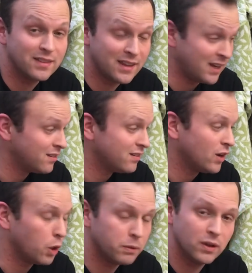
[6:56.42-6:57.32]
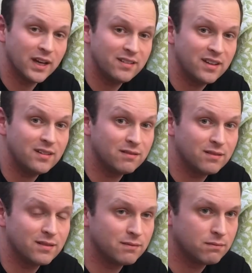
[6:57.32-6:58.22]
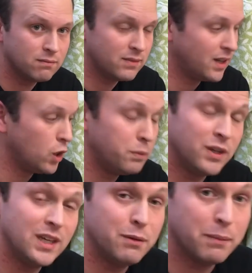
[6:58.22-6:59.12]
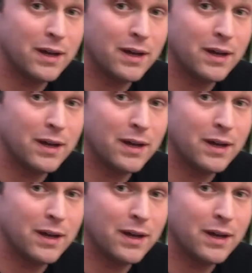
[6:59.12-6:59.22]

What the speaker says: Thanks. I hope you liked it. I hope you can keep your